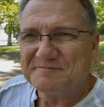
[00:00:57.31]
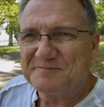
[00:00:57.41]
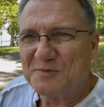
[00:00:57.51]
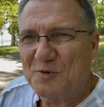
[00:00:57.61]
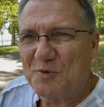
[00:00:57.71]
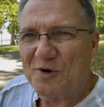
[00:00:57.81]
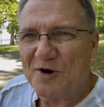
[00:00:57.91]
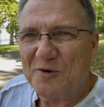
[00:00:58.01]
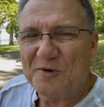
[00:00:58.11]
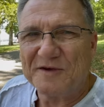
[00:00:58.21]
People were
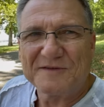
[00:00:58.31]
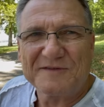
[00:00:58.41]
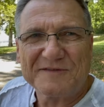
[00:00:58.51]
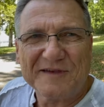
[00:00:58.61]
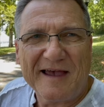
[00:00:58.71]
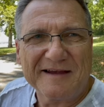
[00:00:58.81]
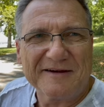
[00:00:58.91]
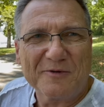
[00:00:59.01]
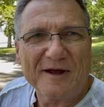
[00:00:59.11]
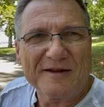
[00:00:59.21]
always
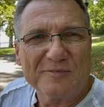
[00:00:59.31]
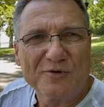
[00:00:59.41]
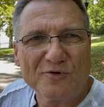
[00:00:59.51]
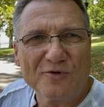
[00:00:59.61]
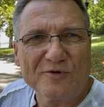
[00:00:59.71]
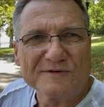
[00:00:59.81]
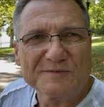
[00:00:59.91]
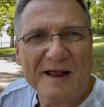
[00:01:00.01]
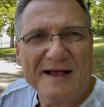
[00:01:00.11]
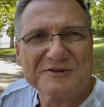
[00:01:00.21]
hanging around a pool,
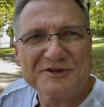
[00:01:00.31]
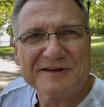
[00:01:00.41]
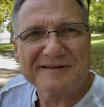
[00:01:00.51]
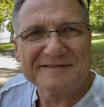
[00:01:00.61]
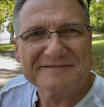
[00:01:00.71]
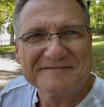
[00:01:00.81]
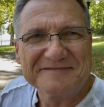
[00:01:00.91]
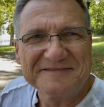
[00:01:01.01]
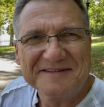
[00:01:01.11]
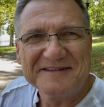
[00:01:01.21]
splashing.
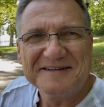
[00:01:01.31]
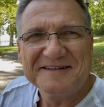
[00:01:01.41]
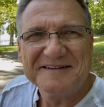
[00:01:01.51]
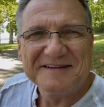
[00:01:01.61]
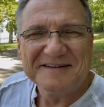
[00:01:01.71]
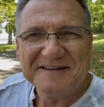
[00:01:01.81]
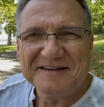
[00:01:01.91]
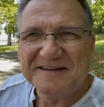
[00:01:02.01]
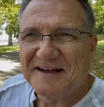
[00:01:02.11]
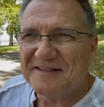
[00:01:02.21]

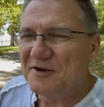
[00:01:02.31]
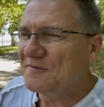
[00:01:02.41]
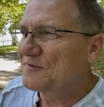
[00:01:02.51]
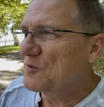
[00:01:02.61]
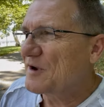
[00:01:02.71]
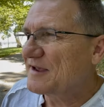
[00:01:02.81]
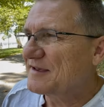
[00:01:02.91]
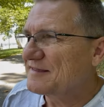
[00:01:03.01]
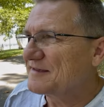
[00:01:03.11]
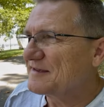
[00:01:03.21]
I loved the
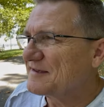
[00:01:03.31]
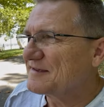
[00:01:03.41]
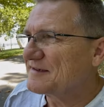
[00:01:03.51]
way the